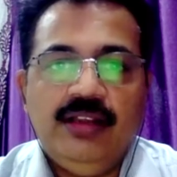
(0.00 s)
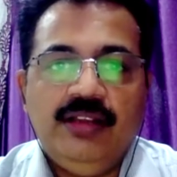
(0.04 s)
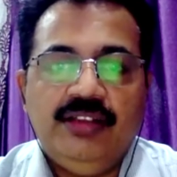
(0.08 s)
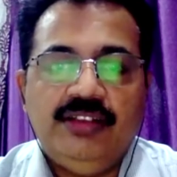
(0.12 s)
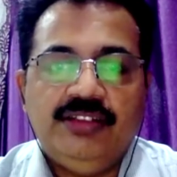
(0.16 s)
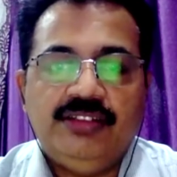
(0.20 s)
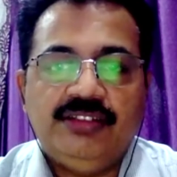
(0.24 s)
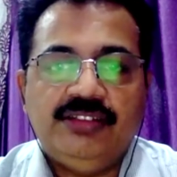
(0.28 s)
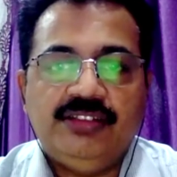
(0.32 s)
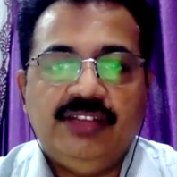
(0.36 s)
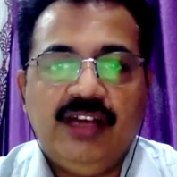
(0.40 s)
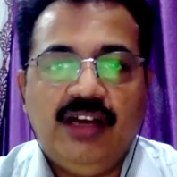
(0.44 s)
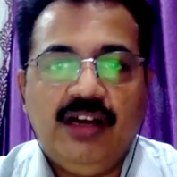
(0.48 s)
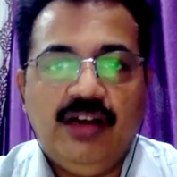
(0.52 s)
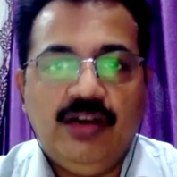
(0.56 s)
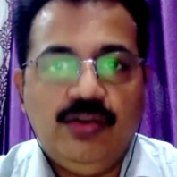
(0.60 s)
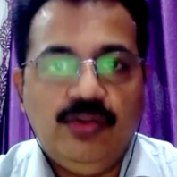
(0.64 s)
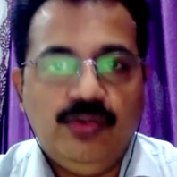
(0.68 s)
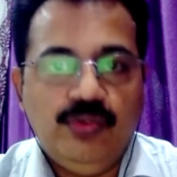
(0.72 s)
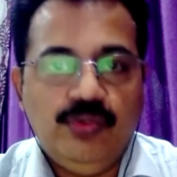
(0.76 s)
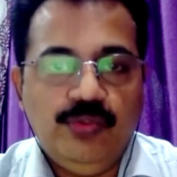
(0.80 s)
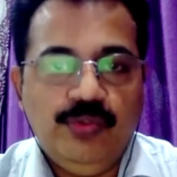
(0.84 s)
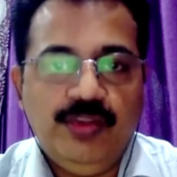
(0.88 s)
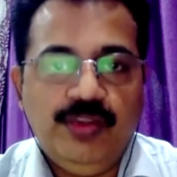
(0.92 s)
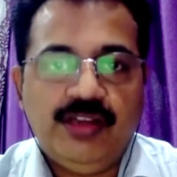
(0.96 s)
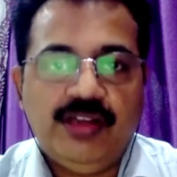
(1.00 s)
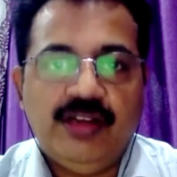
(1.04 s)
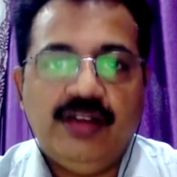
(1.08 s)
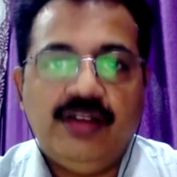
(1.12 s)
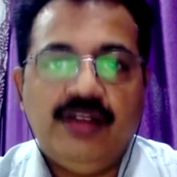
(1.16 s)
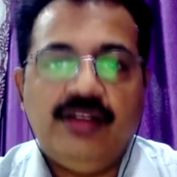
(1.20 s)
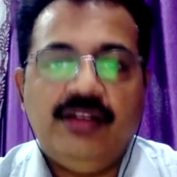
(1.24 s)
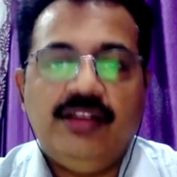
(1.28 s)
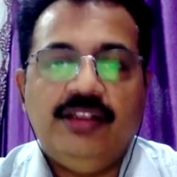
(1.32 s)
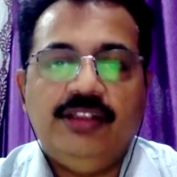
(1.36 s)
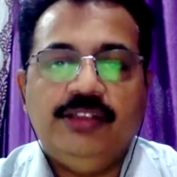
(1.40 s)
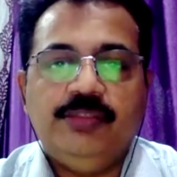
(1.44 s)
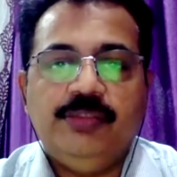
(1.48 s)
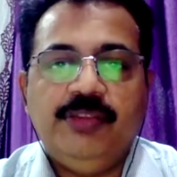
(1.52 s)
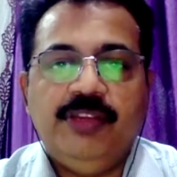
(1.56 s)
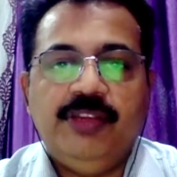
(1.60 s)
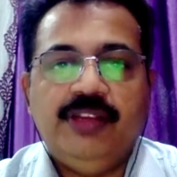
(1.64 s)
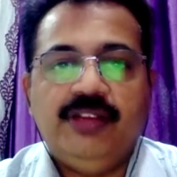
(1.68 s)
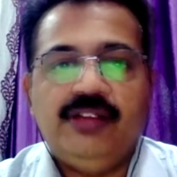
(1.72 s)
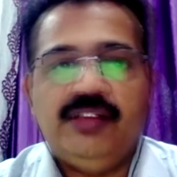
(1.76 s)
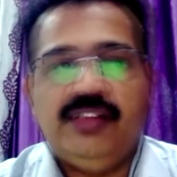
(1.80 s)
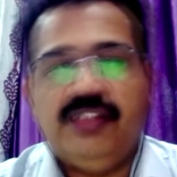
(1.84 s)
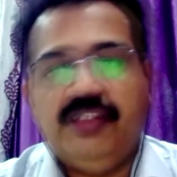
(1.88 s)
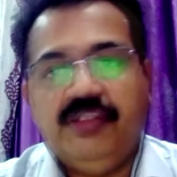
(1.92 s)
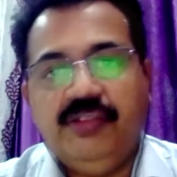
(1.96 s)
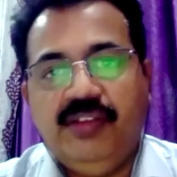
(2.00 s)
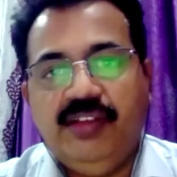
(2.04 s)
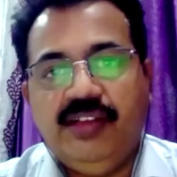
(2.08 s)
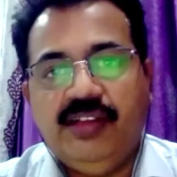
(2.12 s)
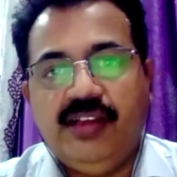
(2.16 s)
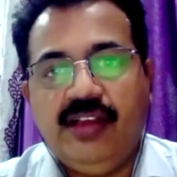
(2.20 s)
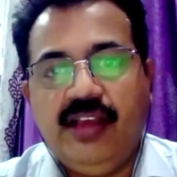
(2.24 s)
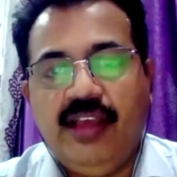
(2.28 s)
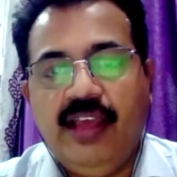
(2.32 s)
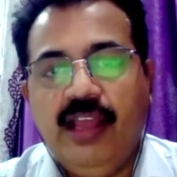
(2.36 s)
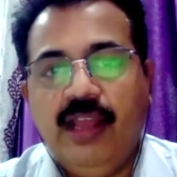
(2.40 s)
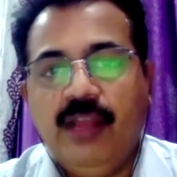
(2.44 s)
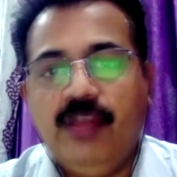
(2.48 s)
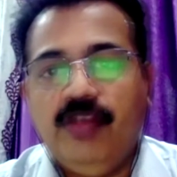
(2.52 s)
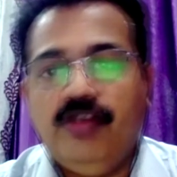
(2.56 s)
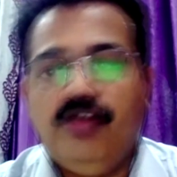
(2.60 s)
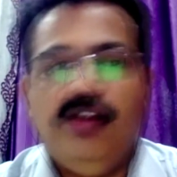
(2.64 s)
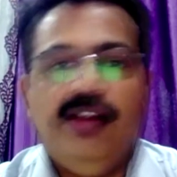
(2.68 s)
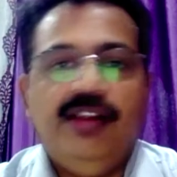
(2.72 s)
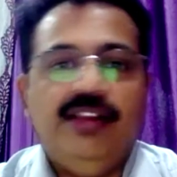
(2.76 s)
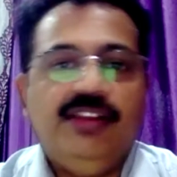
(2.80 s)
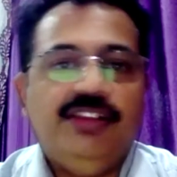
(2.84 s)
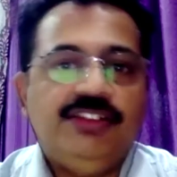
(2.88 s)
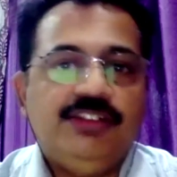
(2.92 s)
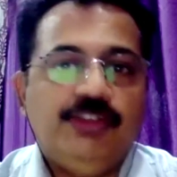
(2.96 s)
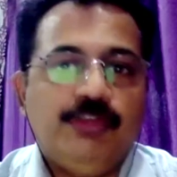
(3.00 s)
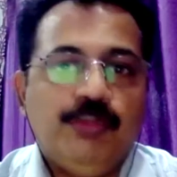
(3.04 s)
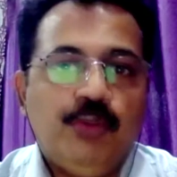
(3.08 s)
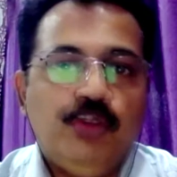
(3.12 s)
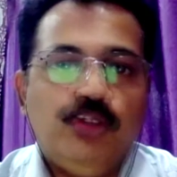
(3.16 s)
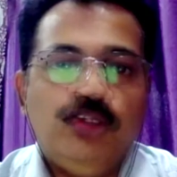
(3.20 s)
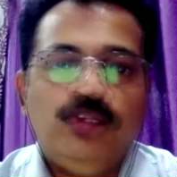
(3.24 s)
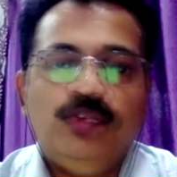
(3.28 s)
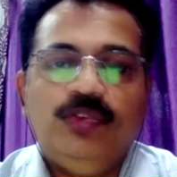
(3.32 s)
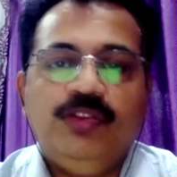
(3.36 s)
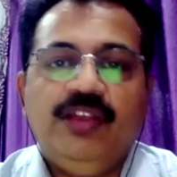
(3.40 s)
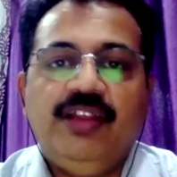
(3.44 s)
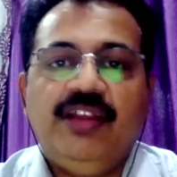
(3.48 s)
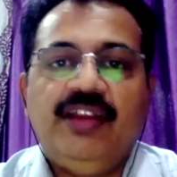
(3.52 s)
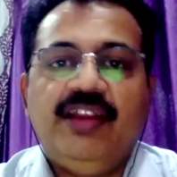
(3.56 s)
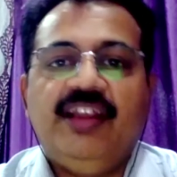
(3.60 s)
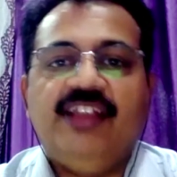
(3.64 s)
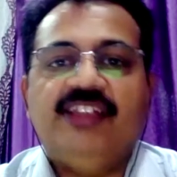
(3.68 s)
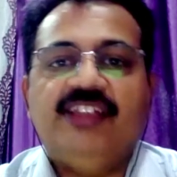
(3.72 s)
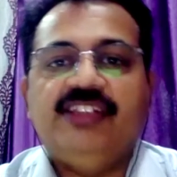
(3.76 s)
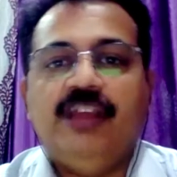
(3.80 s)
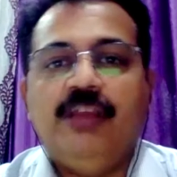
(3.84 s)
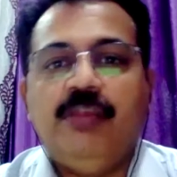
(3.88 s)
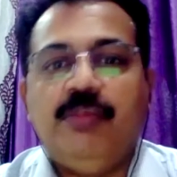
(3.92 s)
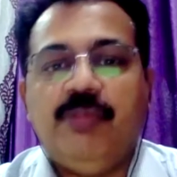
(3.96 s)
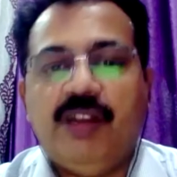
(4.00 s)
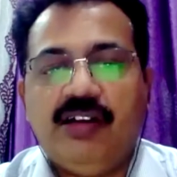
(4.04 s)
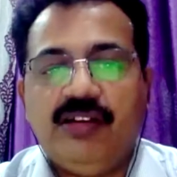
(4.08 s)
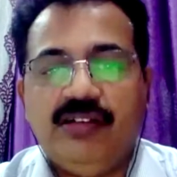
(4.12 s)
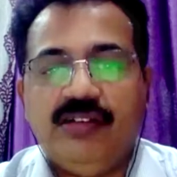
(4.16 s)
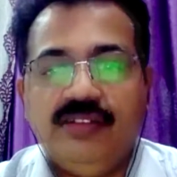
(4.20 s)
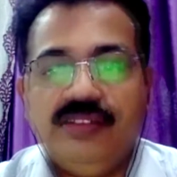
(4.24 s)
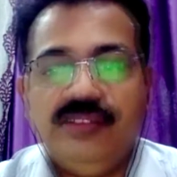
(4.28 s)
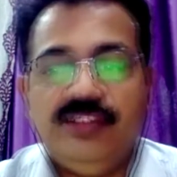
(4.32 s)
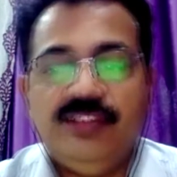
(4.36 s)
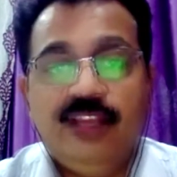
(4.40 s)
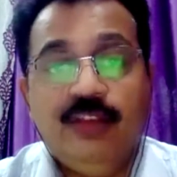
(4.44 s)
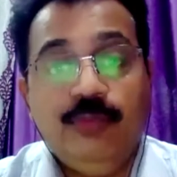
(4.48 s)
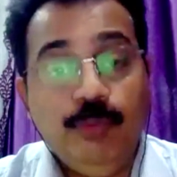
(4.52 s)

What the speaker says: and this is how Vikat is being giving help and the support to their SI partners.